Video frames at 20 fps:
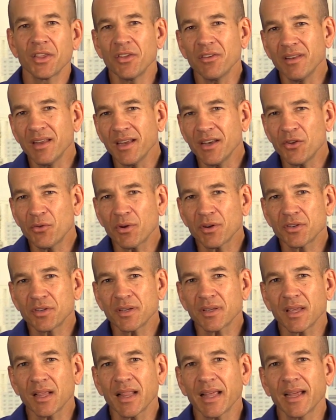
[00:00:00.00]
you need to
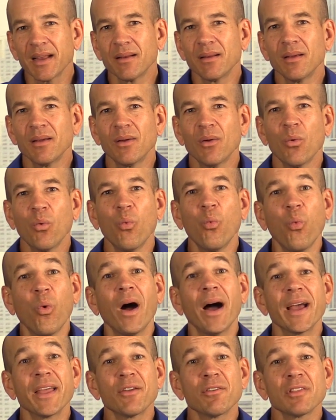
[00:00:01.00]
articulate
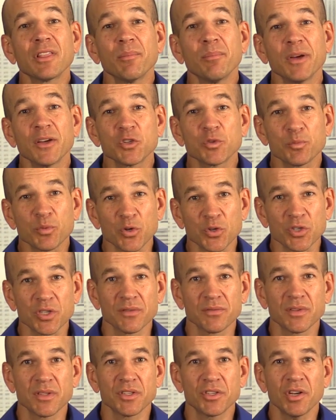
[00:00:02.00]
why you're the best
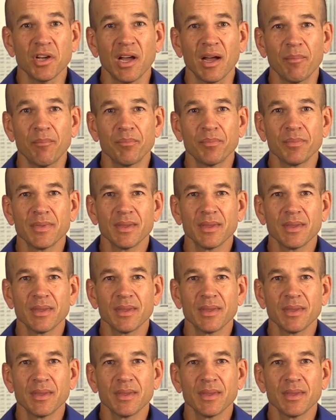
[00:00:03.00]
person for the job.